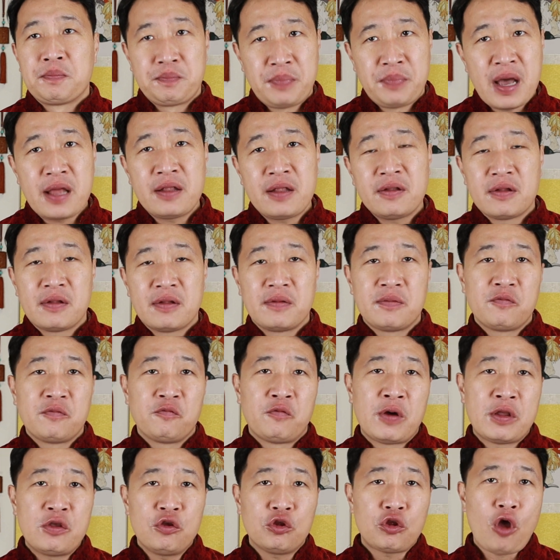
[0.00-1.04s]
but
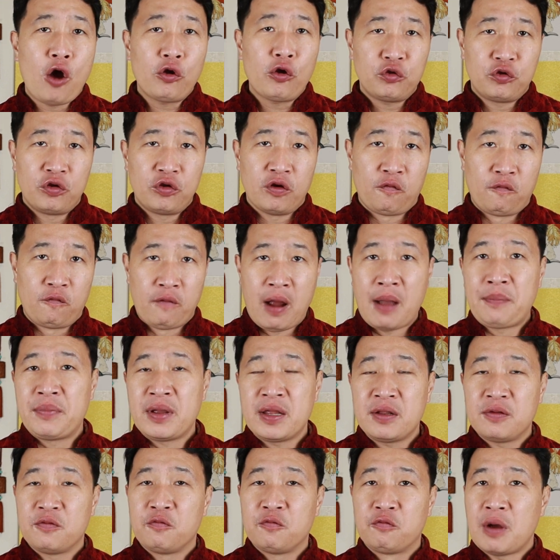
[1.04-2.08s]
when you talk to a
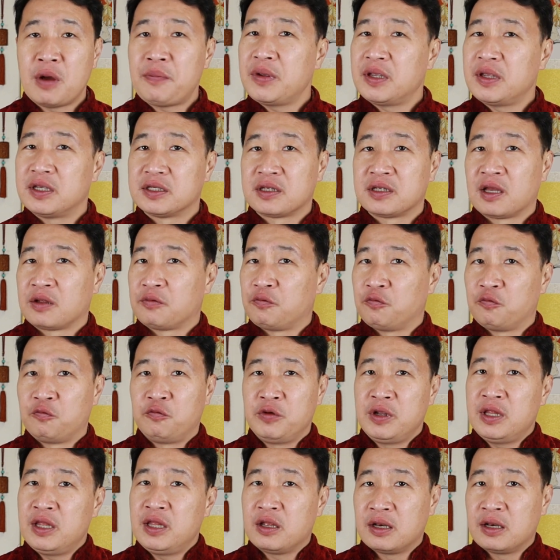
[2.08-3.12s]
rabbit, Rabbit is a
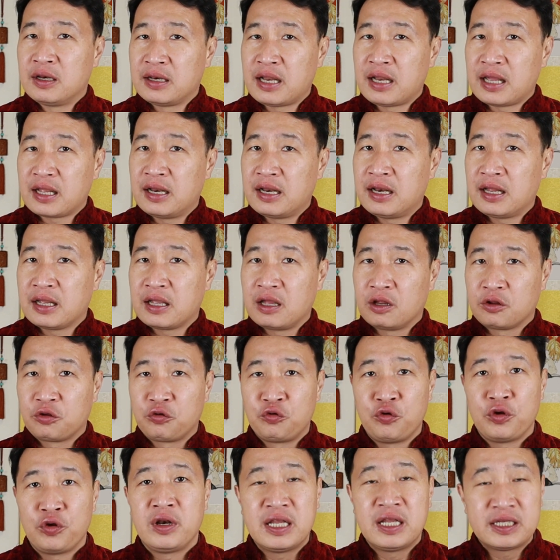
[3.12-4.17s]
really like a
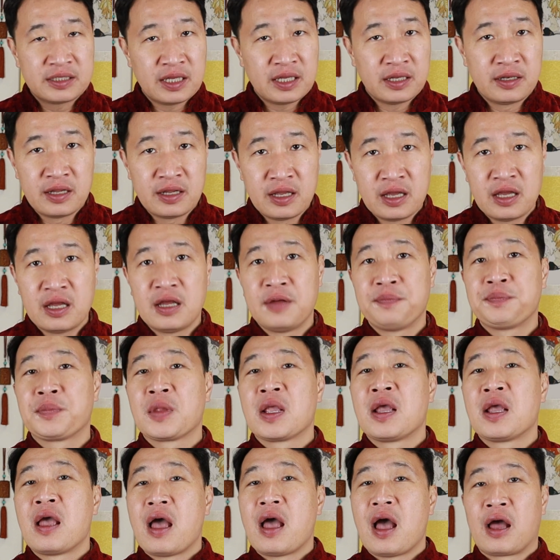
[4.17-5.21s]
good listener,
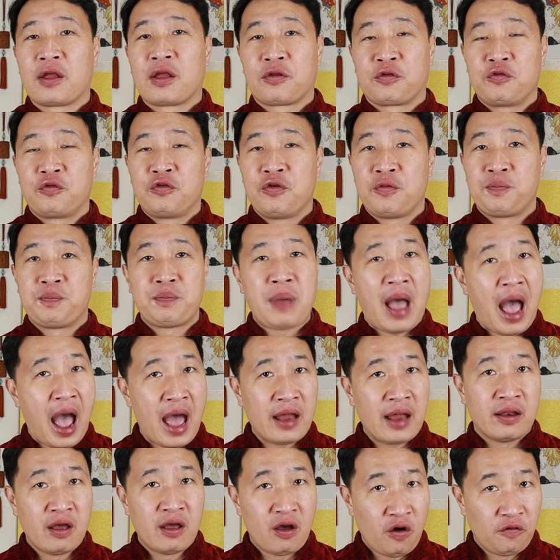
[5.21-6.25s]
a good
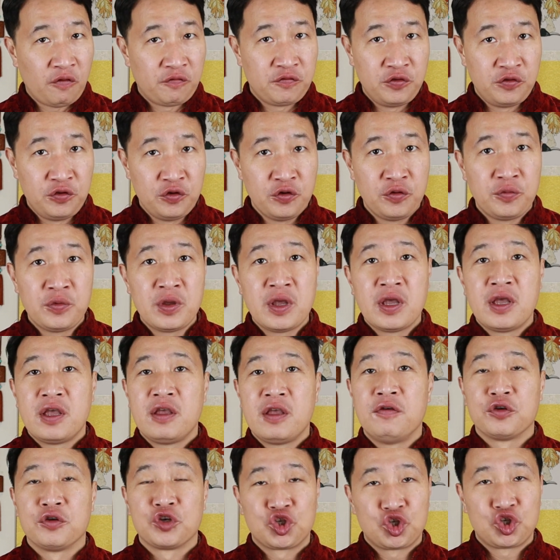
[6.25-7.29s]
partner of you.
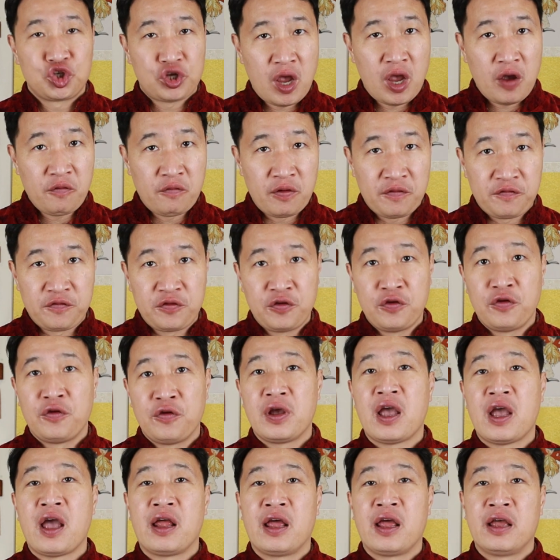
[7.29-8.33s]
He will share with you,
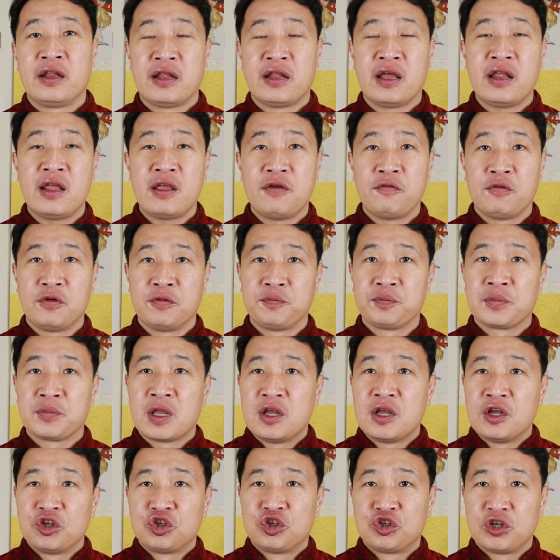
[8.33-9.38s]
and then he will
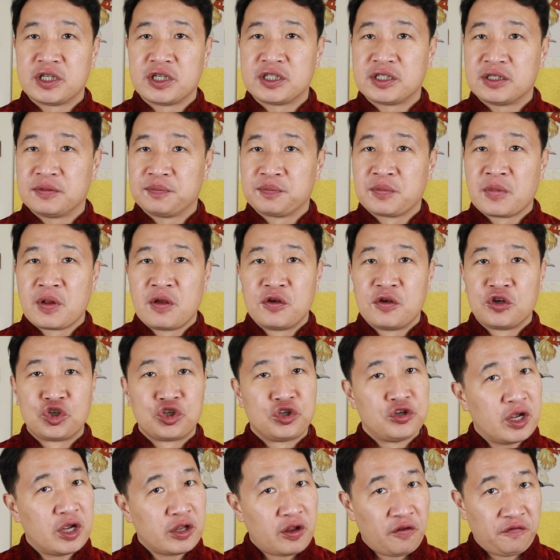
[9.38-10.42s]
just
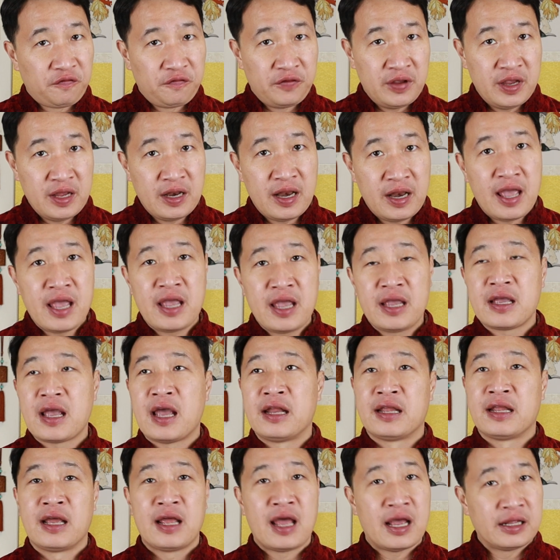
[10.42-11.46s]
share the feeling
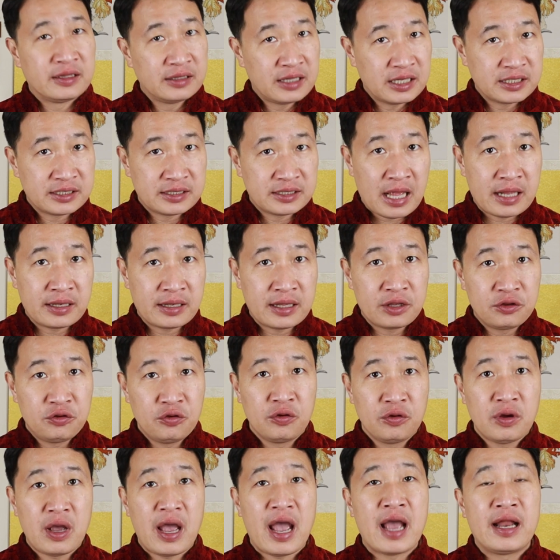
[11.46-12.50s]
and then understanding
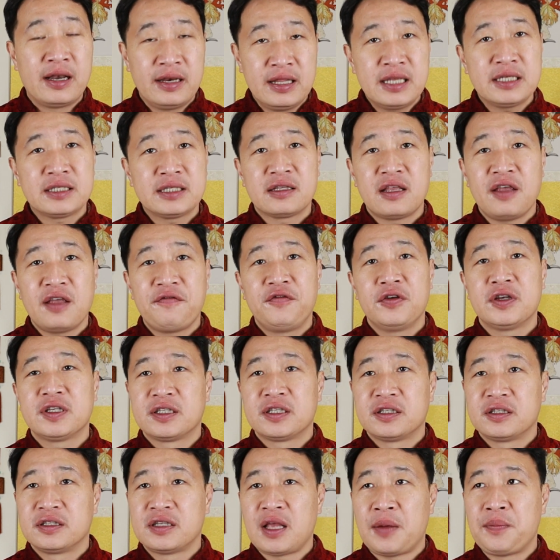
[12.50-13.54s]
you, at least give you
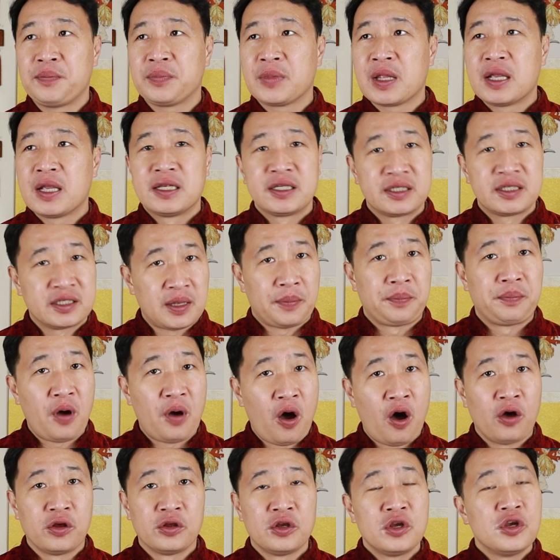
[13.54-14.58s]
some
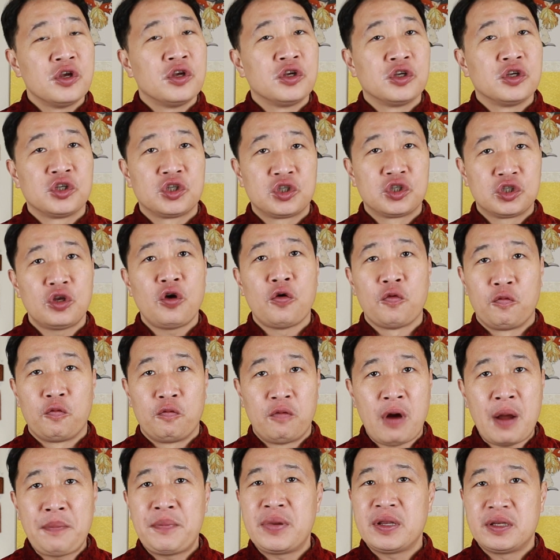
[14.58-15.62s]
support. So
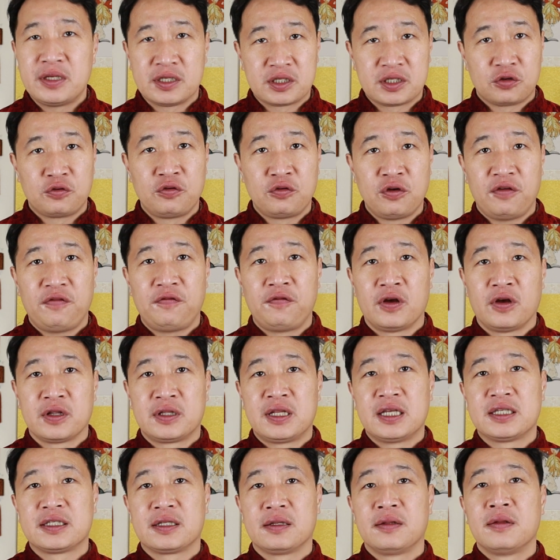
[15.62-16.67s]
Rabbit is good for
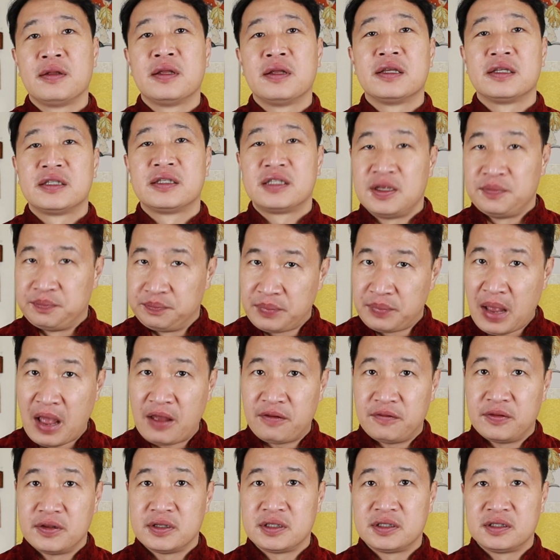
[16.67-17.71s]
this
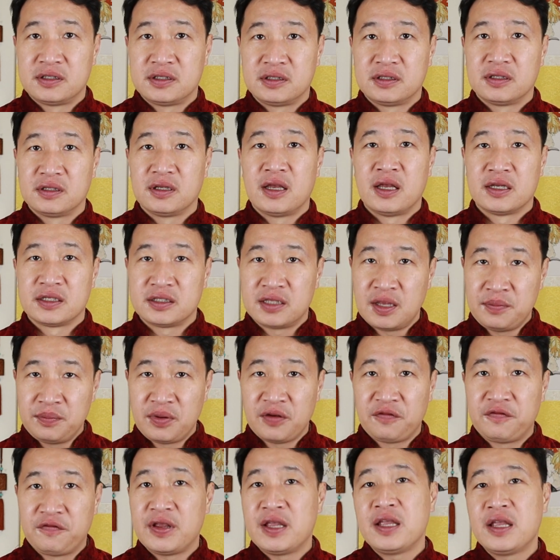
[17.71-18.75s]

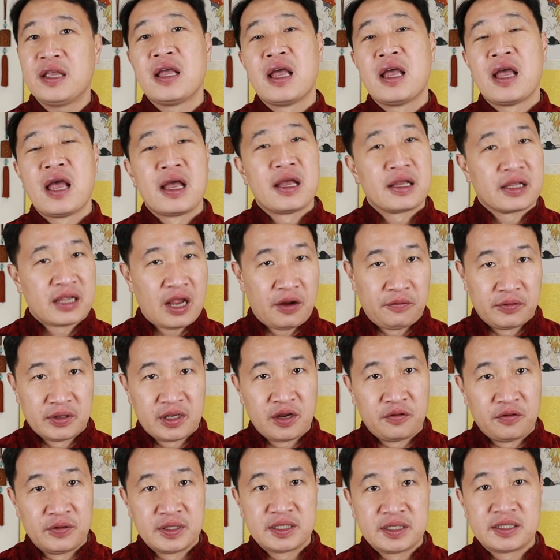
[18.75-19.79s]
sympathy
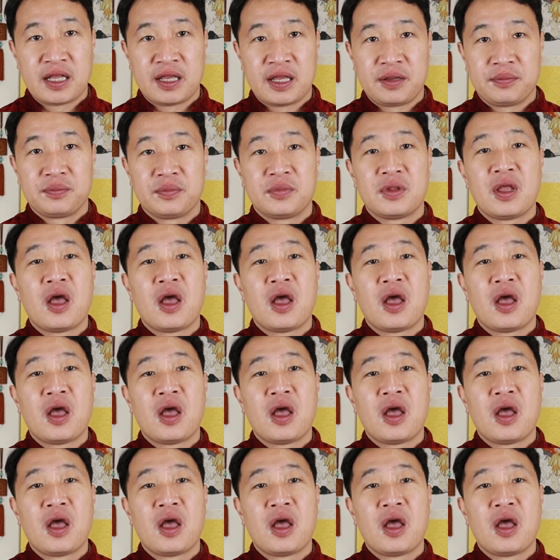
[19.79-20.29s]
characteristic.